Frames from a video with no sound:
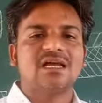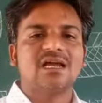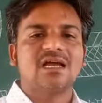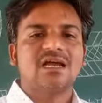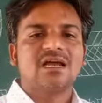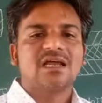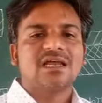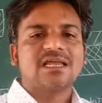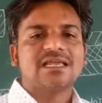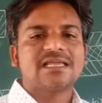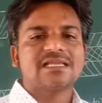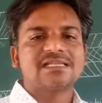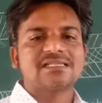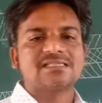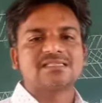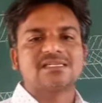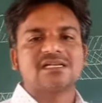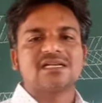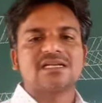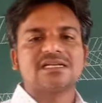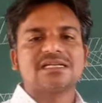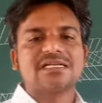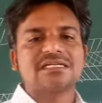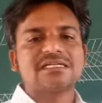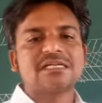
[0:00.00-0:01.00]
is
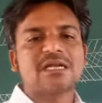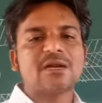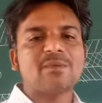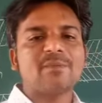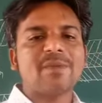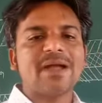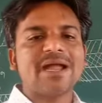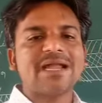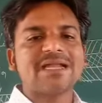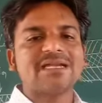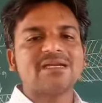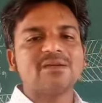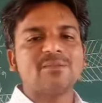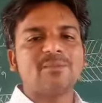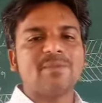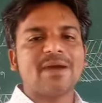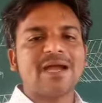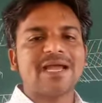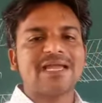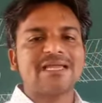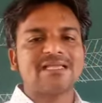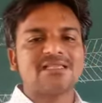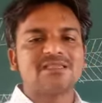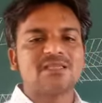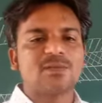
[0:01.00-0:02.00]
determined
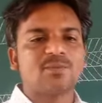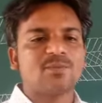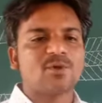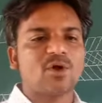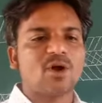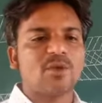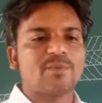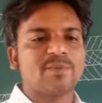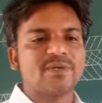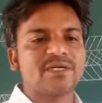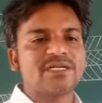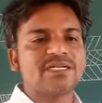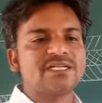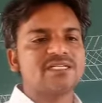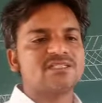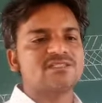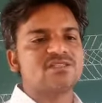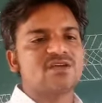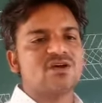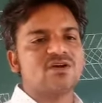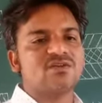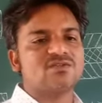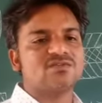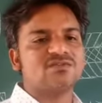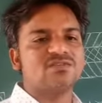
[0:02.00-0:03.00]
by the properties
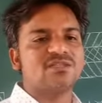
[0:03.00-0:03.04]
of